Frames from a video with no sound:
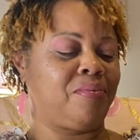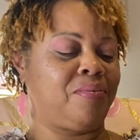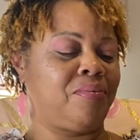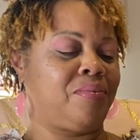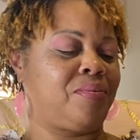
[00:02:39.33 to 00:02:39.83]

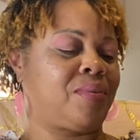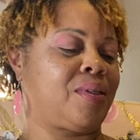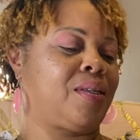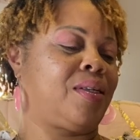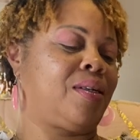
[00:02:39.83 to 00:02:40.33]

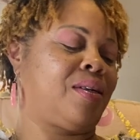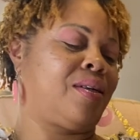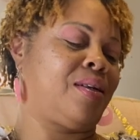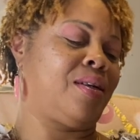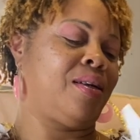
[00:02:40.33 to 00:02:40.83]

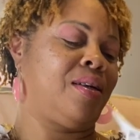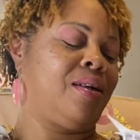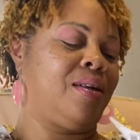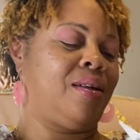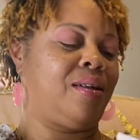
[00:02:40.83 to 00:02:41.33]

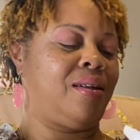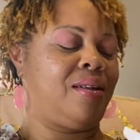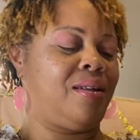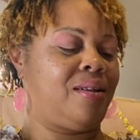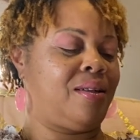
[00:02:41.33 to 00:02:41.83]

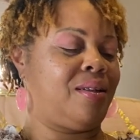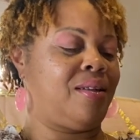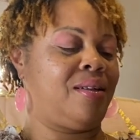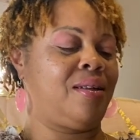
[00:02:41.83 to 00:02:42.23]
(no one is talking)